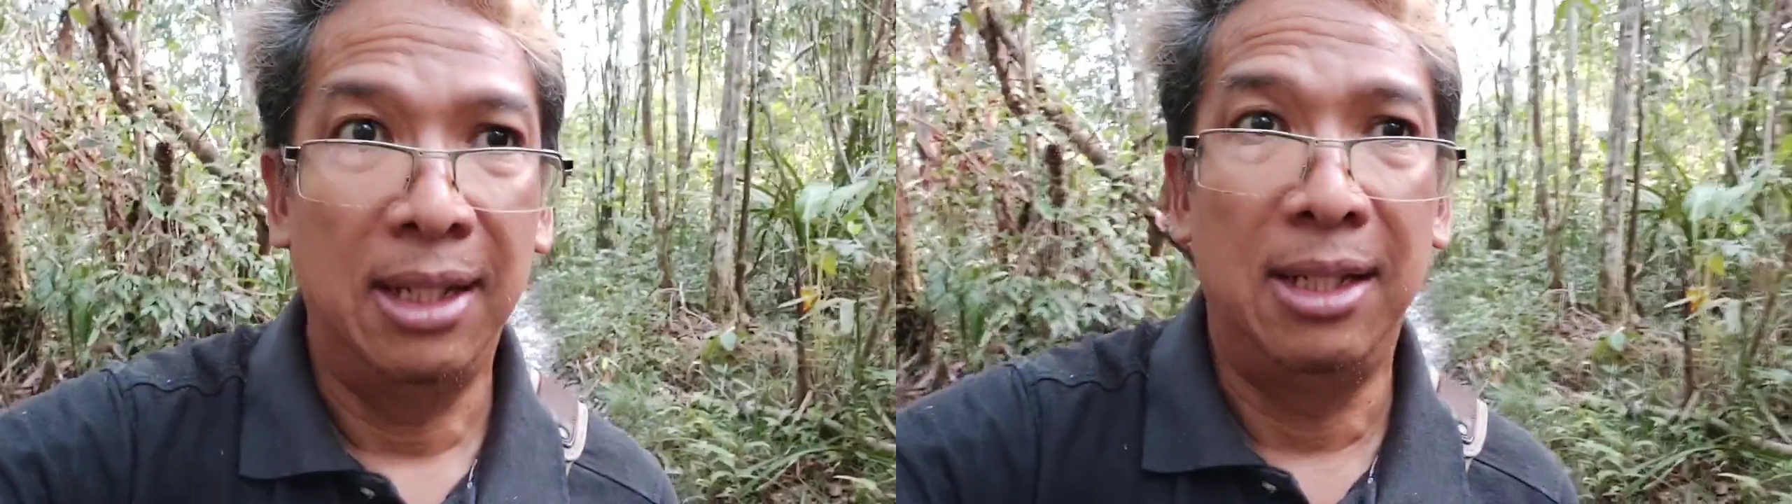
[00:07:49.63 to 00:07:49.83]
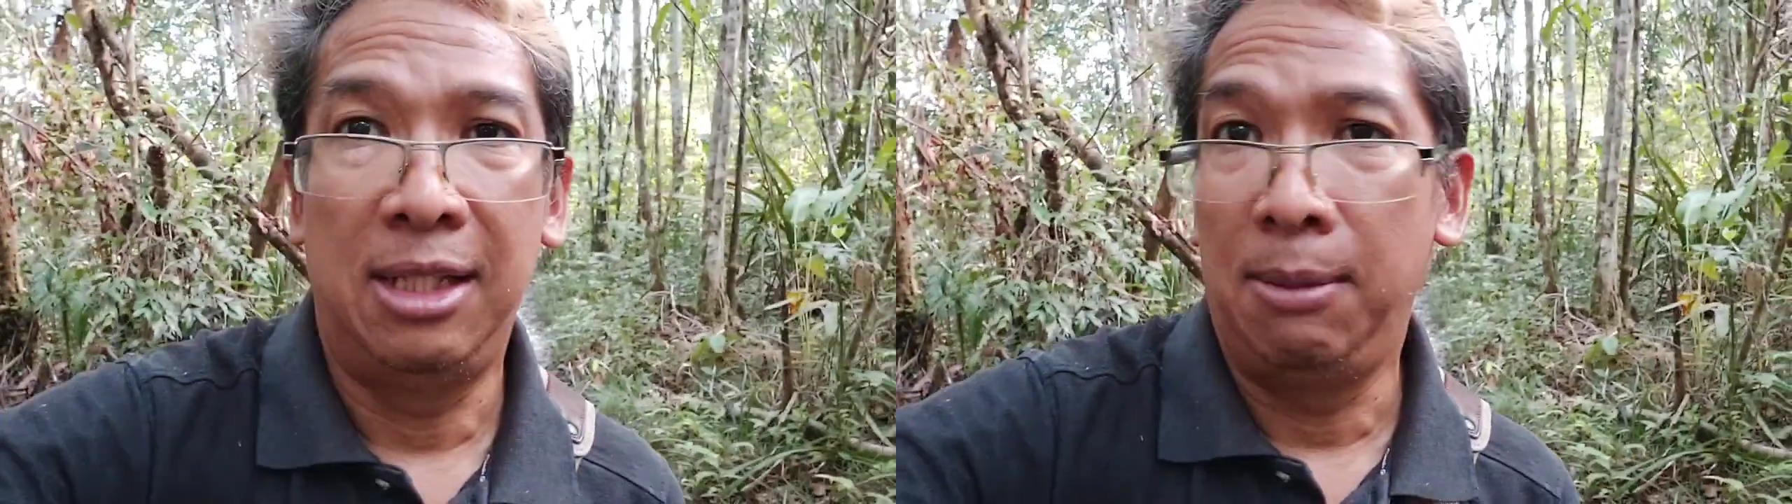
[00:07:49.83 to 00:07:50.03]

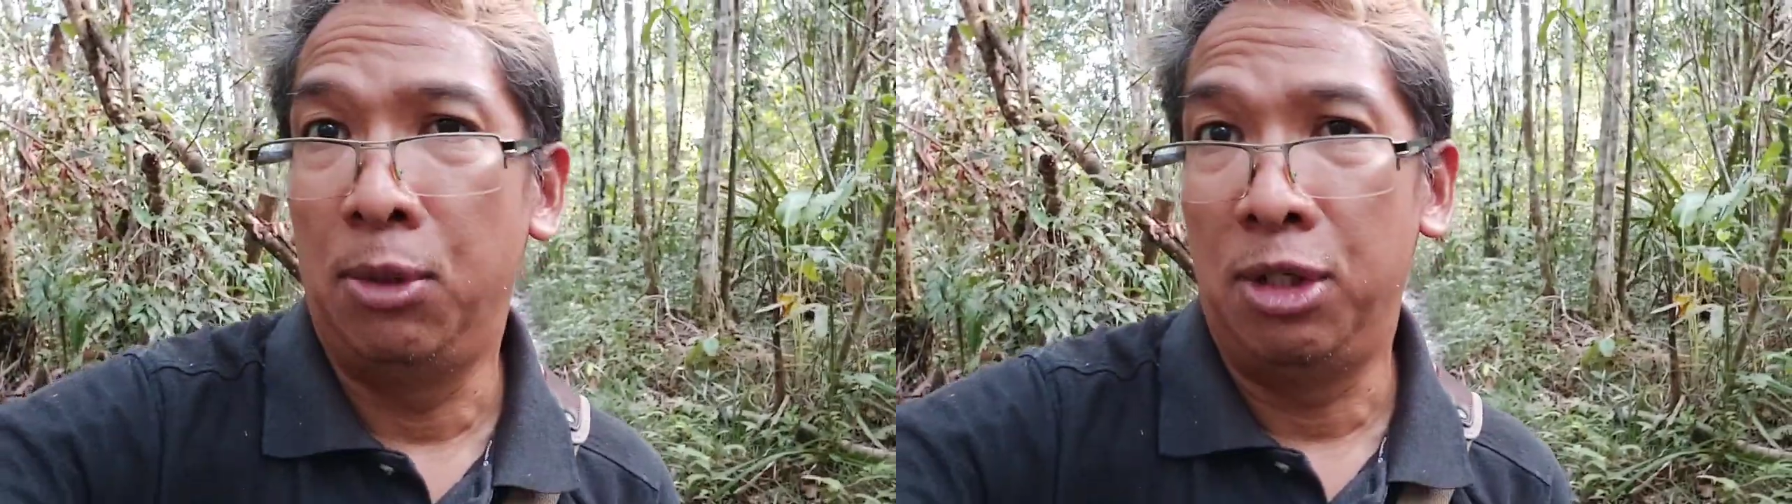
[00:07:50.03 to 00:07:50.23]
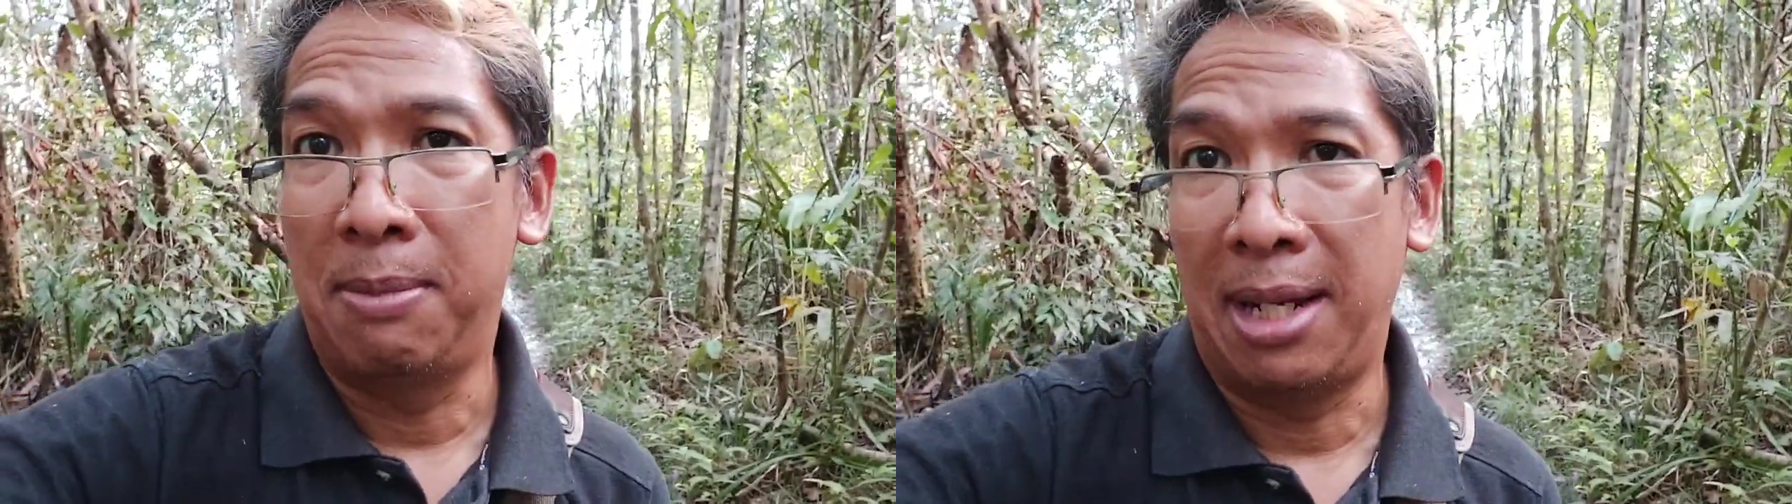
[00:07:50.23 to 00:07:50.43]
is the
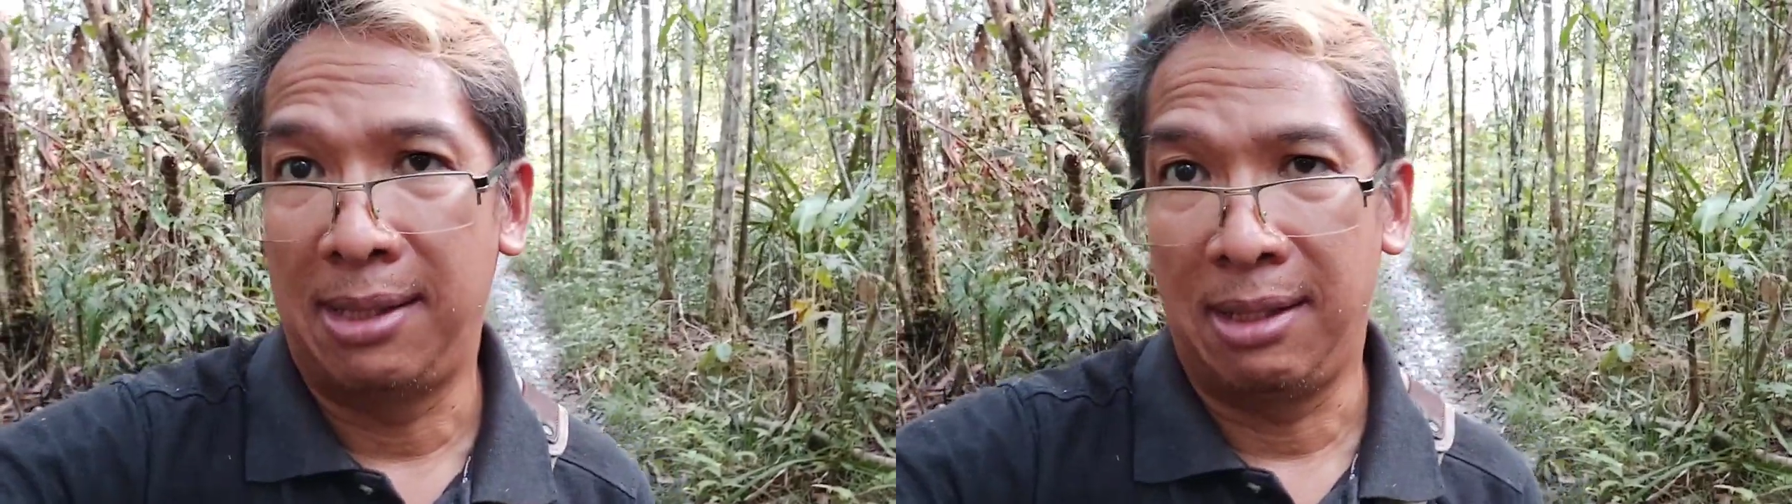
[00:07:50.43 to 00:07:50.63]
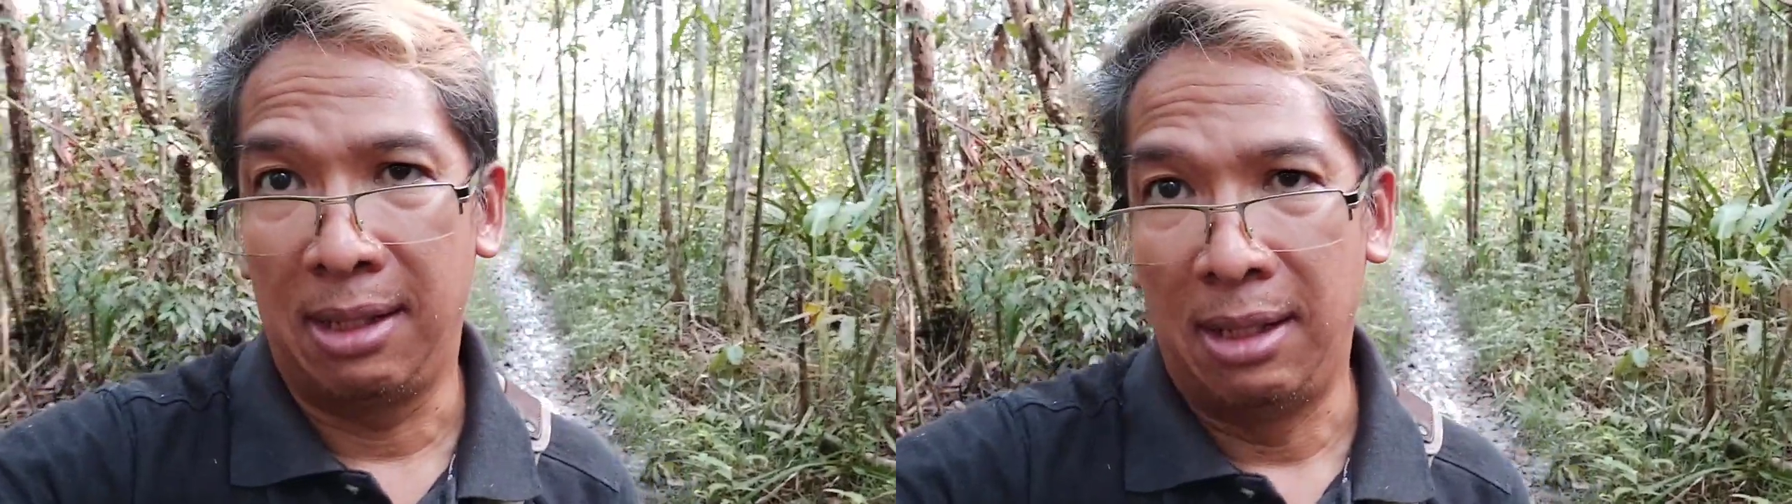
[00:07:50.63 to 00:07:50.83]

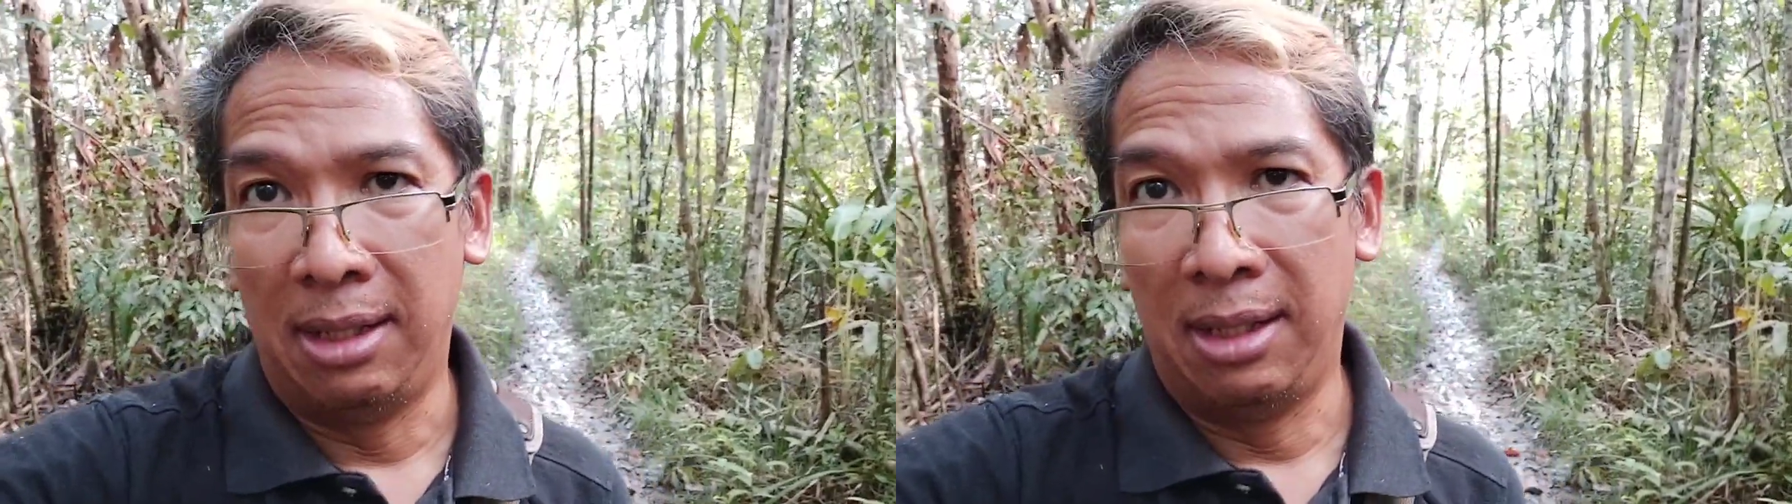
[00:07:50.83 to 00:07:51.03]
bushmaster